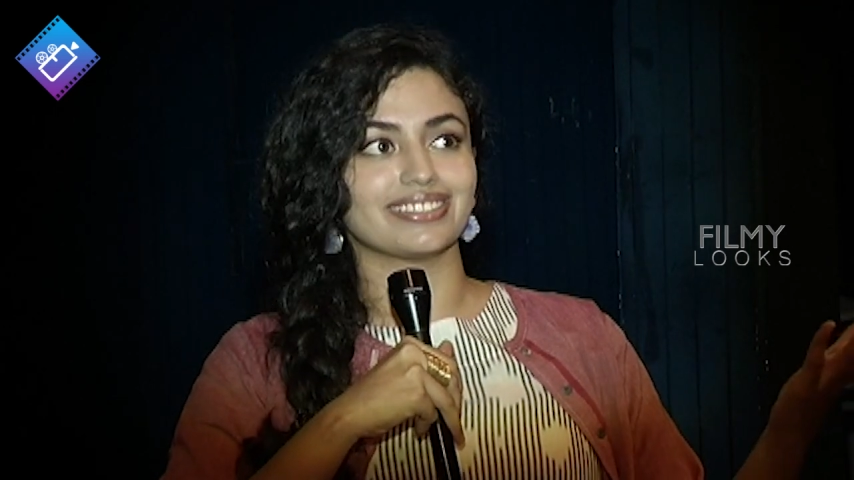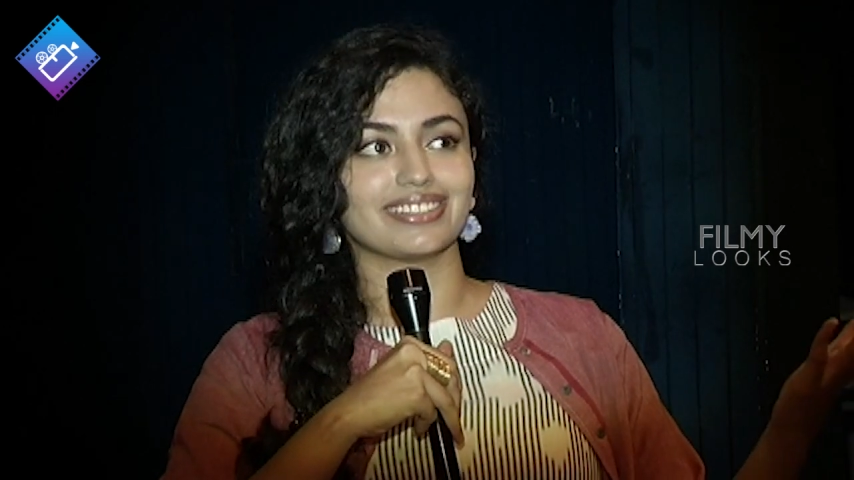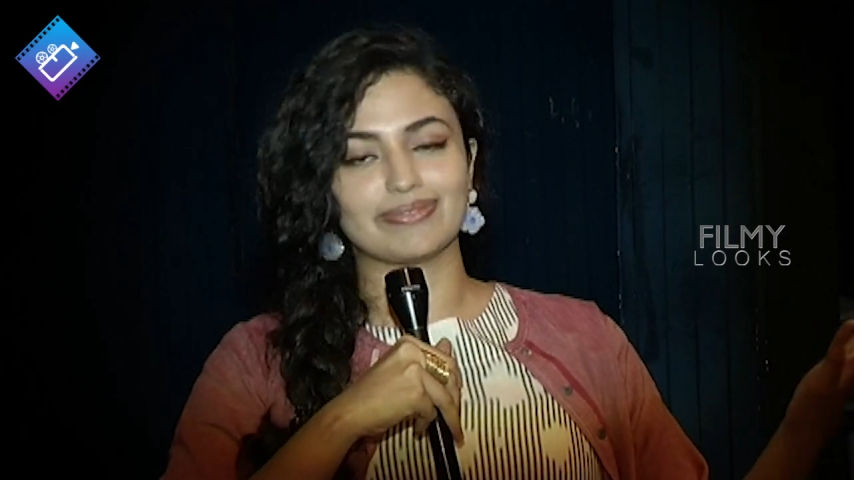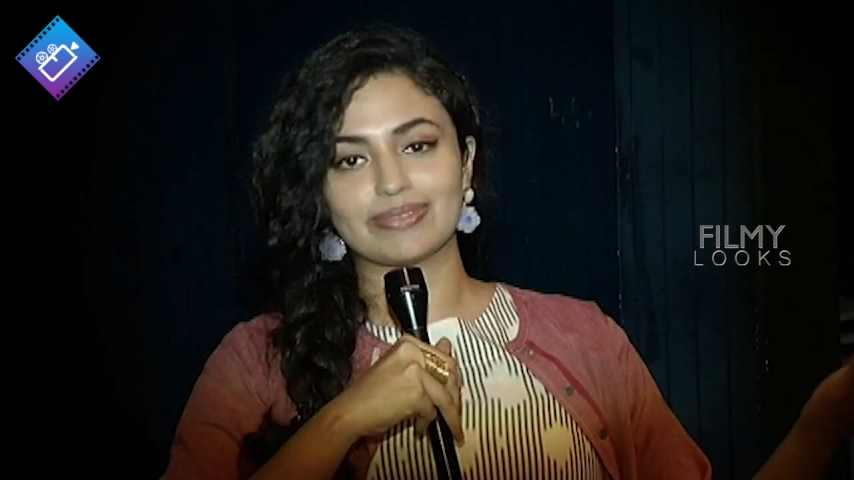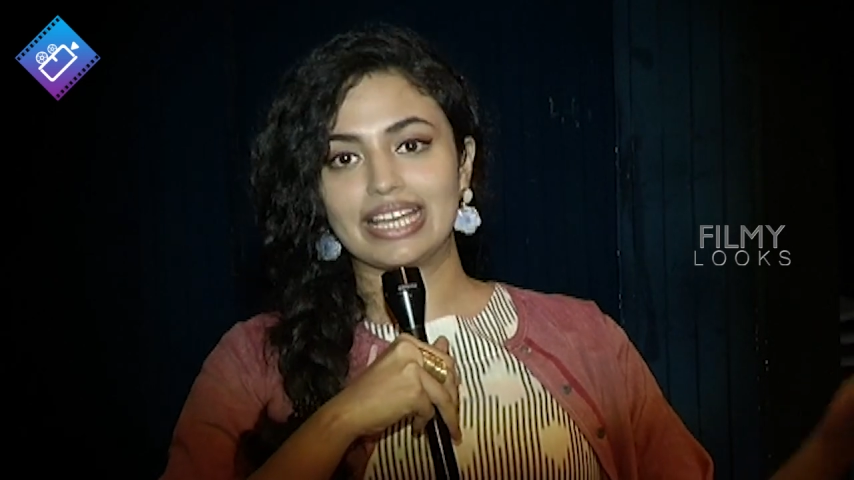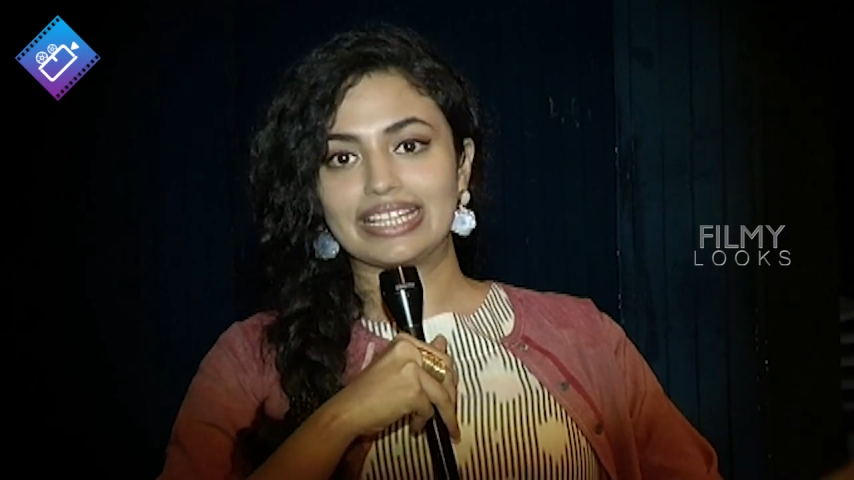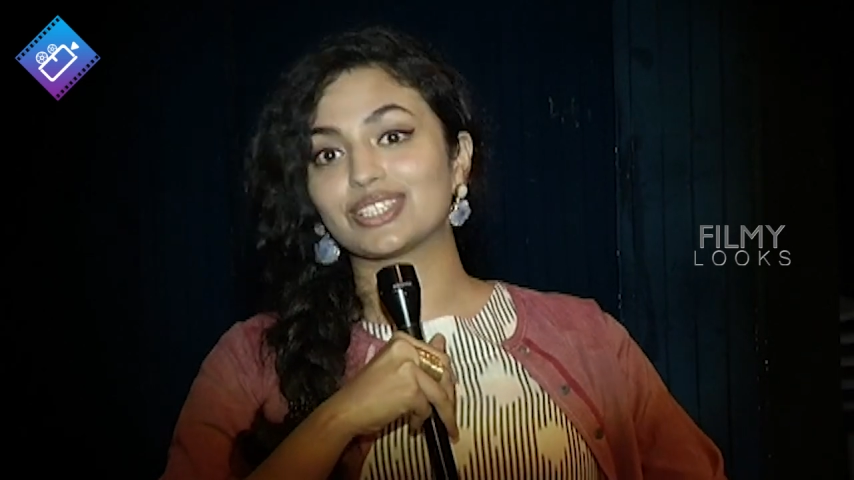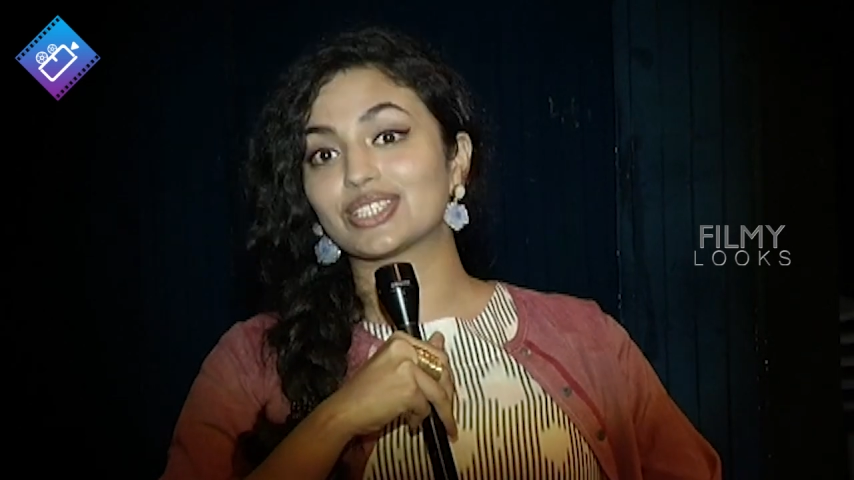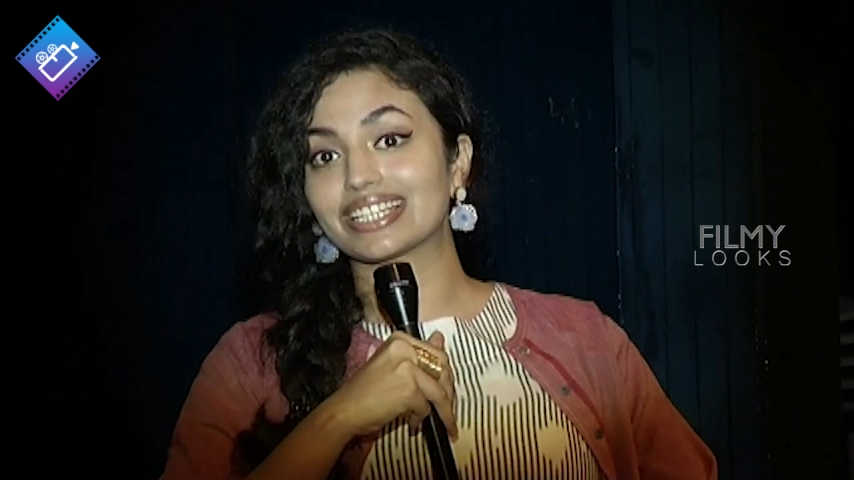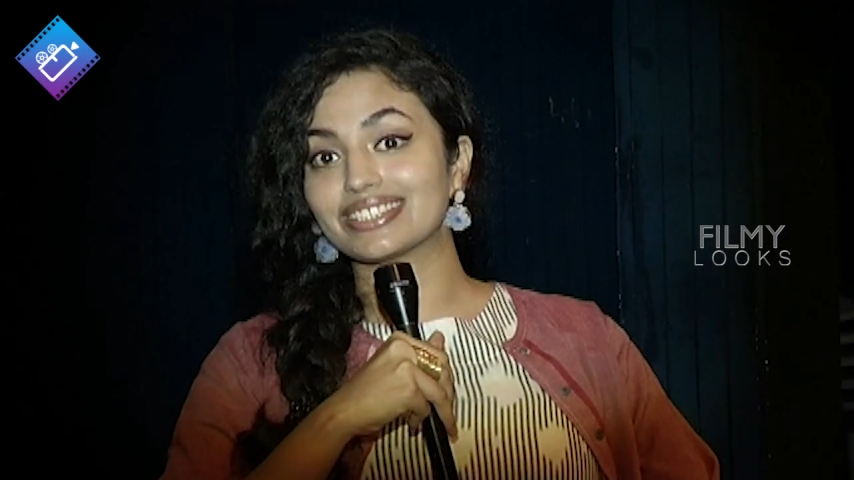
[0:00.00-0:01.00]
the
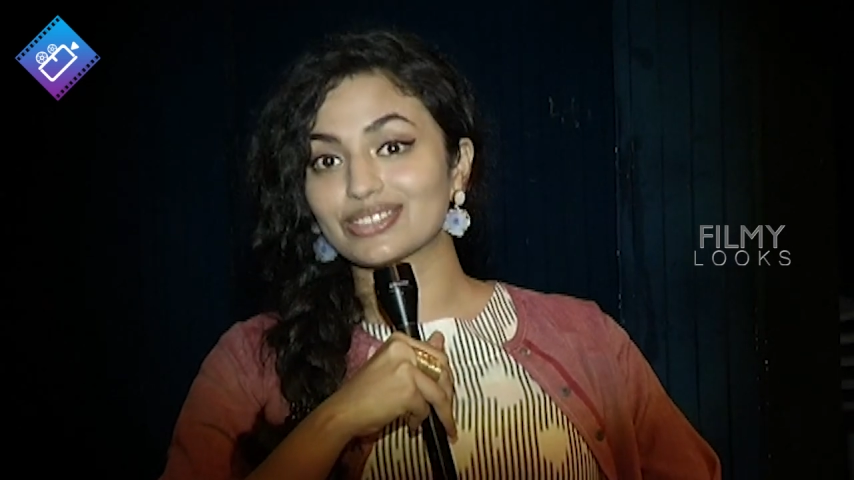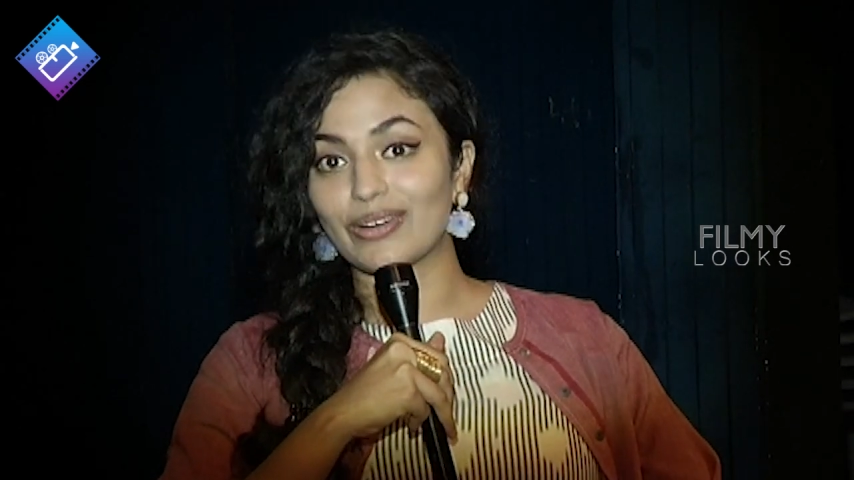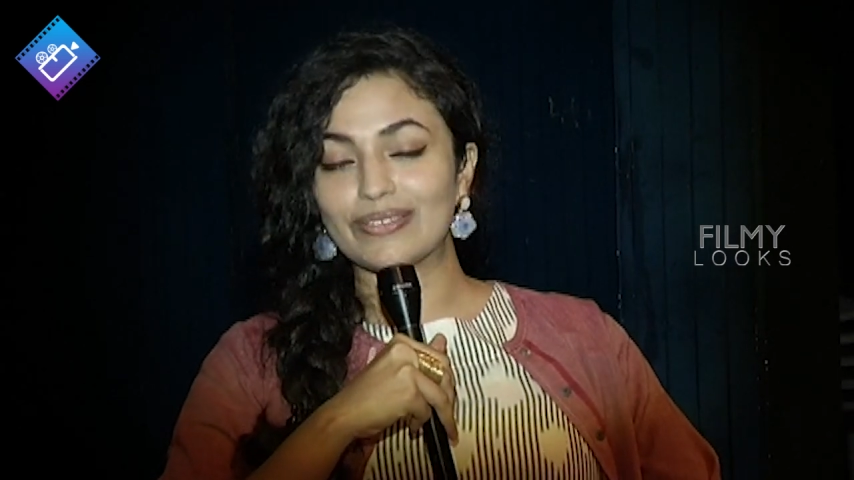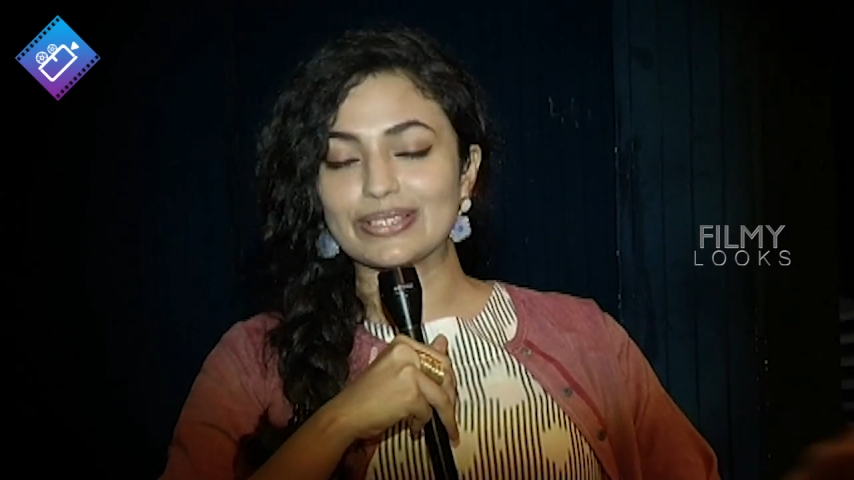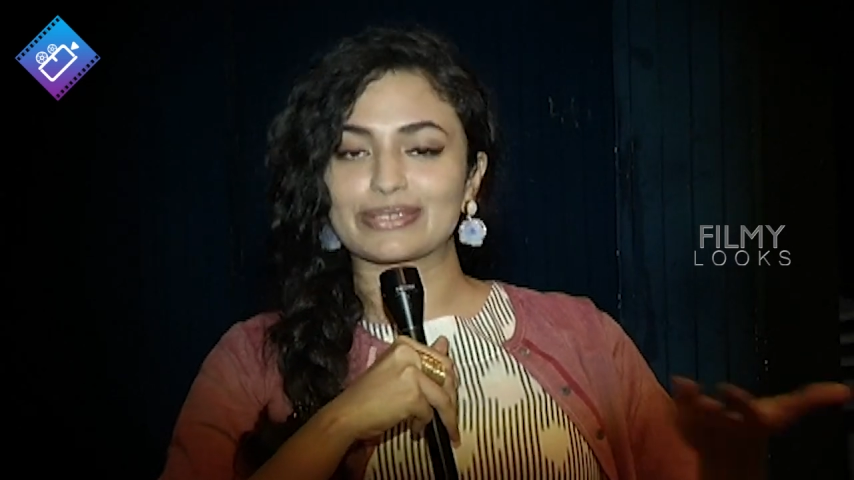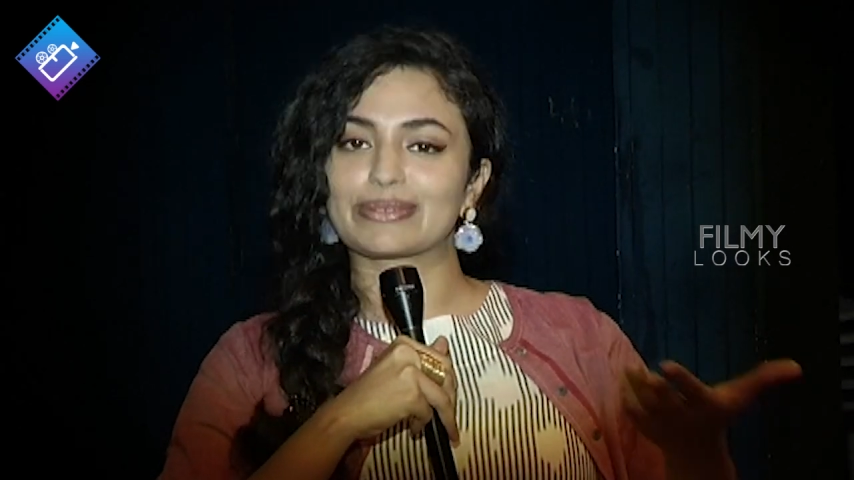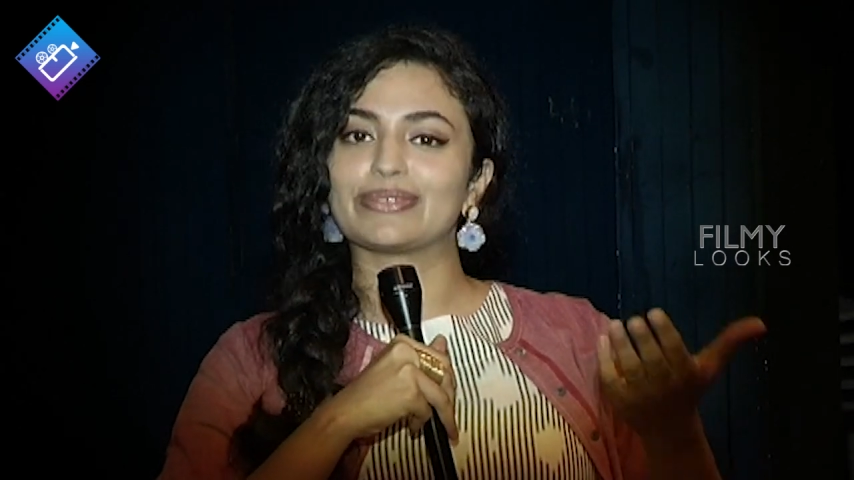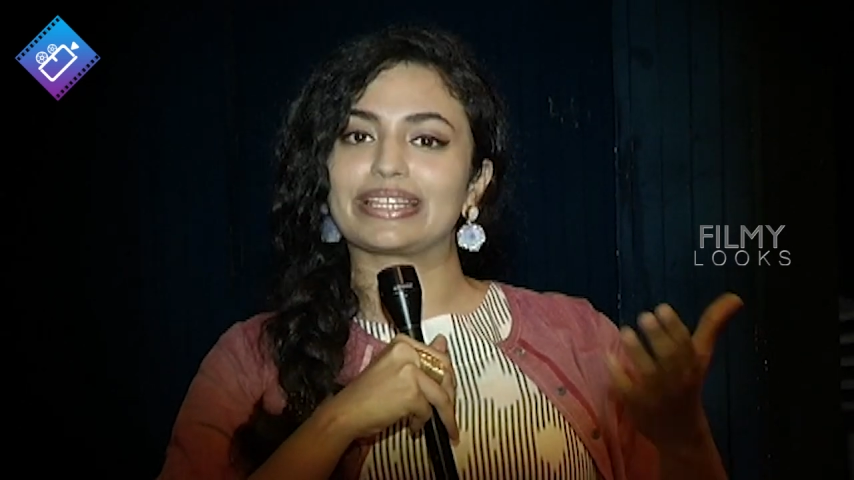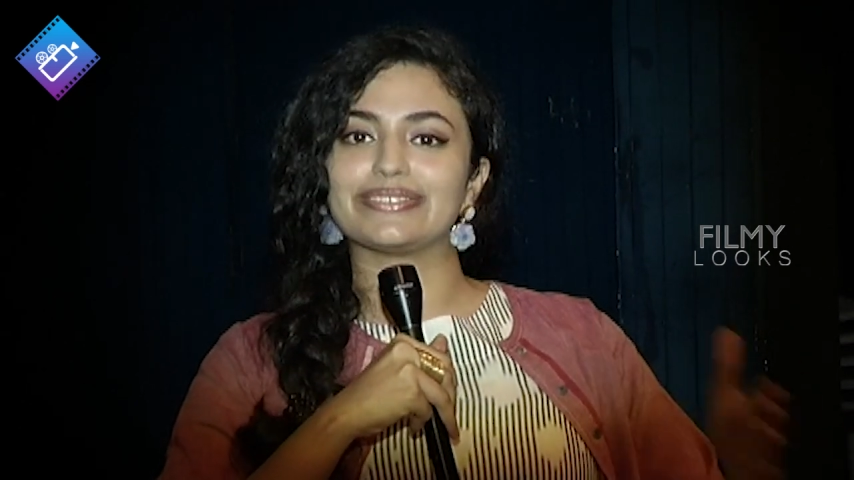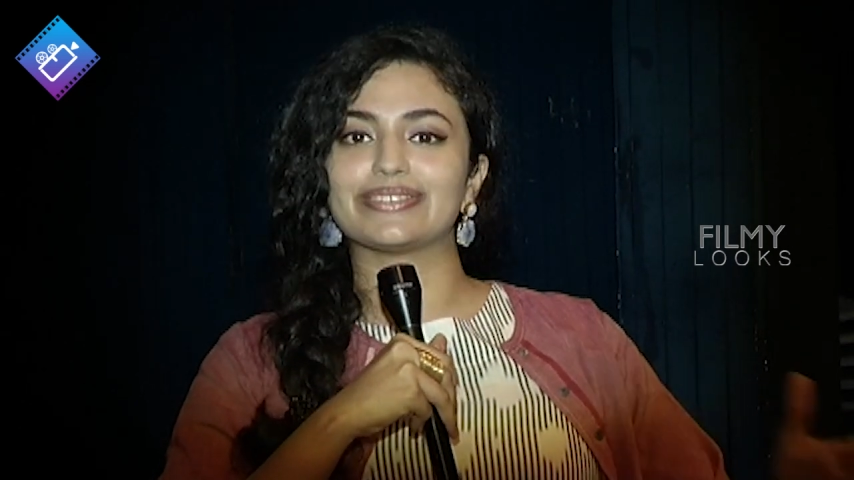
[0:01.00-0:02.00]
the chicken song which has been
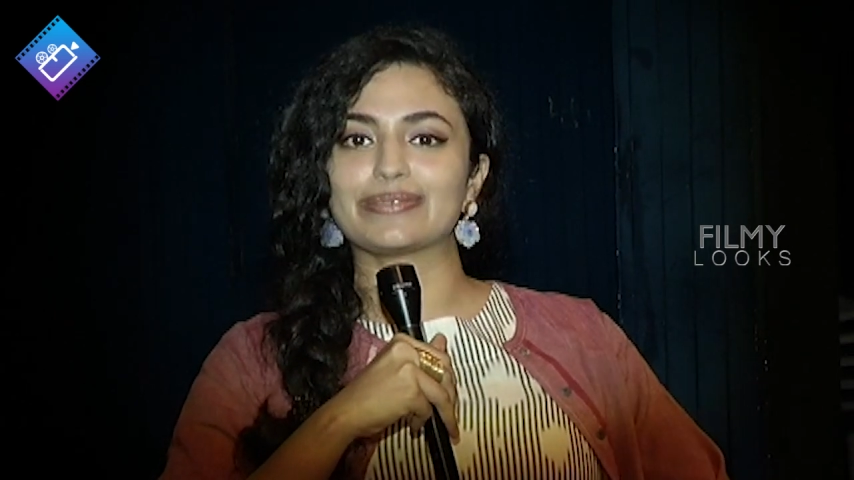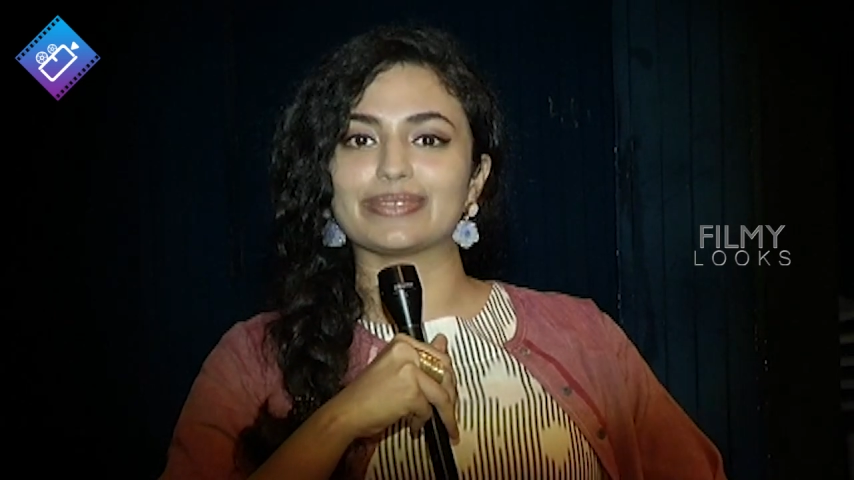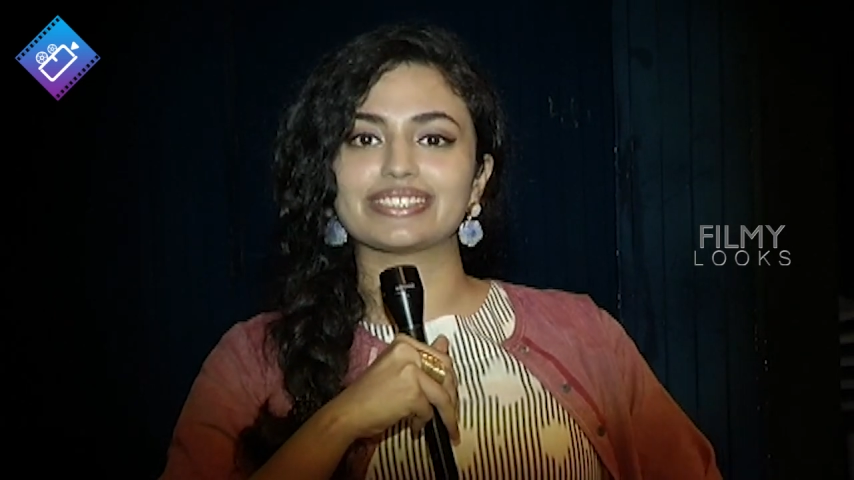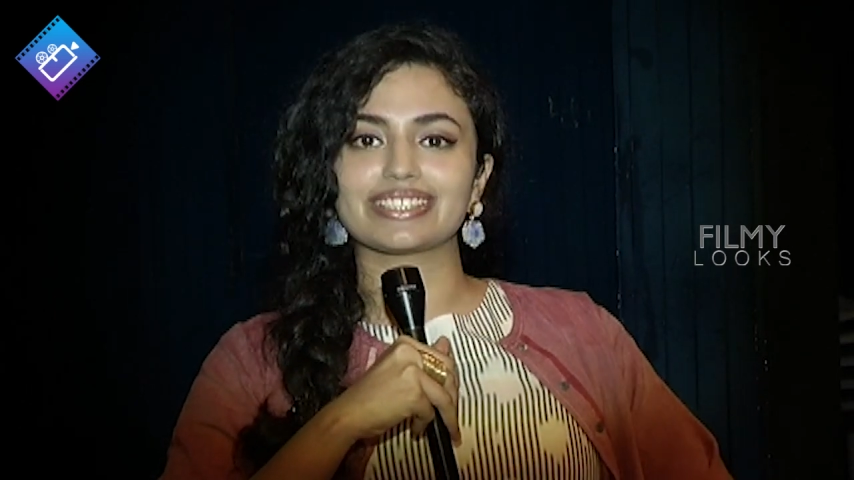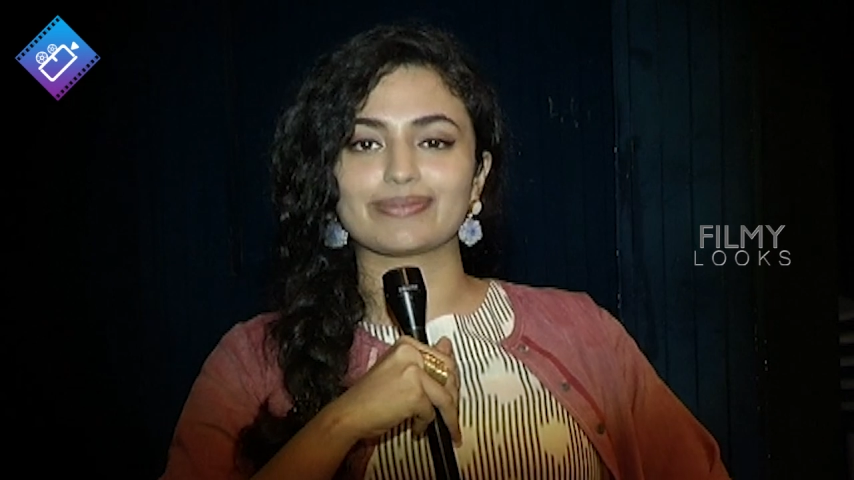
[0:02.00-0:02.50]
very famous.